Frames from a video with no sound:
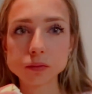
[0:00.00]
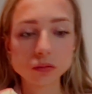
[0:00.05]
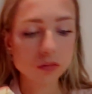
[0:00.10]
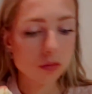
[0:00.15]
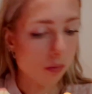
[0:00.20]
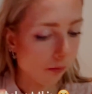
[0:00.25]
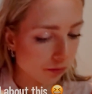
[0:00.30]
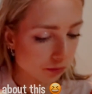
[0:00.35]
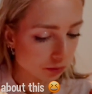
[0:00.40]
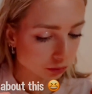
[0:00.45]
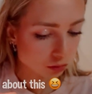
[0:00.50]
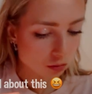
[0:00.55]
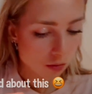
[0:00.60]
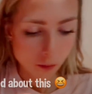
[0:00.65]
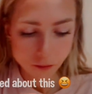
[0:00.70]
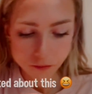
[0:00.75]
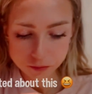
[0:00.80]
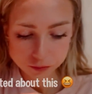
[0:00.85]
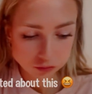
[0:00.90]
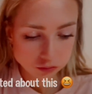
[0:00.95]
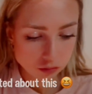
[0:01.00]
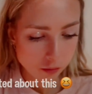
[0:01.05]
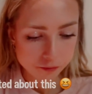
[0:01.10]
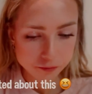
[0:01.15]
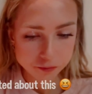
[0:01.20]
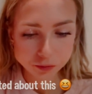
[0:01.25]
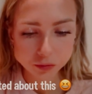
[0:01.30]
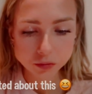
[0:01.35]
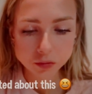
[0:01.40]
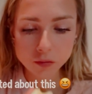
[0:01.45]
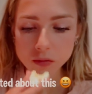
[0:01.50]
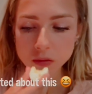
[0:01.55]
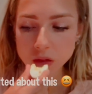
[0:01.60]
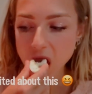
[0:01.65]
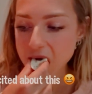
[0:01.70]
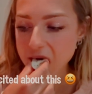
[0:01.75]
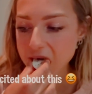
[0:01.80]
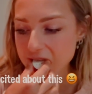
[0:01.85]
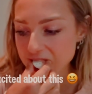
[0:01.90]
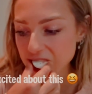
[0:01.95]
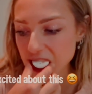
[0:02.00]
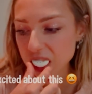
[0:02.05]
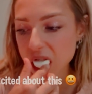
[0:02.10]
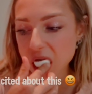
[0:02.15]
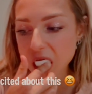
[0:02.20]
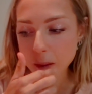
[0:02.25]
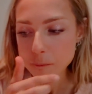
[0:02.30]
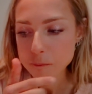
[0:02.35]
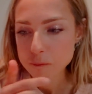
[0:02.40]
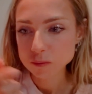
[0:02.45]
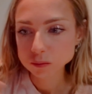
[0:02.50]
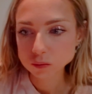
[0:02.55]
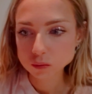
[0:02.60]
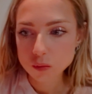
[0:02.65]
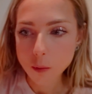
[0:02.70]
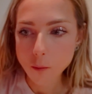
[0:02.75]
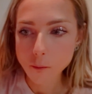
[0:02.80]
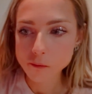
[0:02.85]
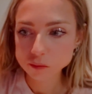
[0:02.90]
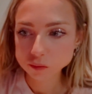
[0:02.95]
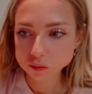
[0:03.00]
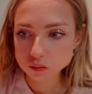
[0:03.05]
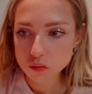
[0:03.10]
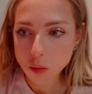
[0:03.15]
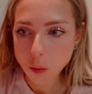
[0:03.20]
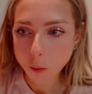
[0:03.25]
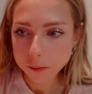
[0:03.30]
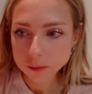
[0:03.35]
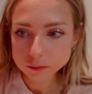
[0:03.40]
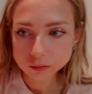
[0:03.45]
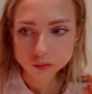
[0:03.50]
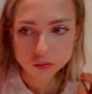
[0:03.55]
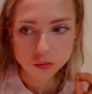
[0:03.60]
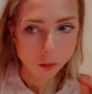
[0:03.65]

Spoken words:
different type of meats, a lot of healthy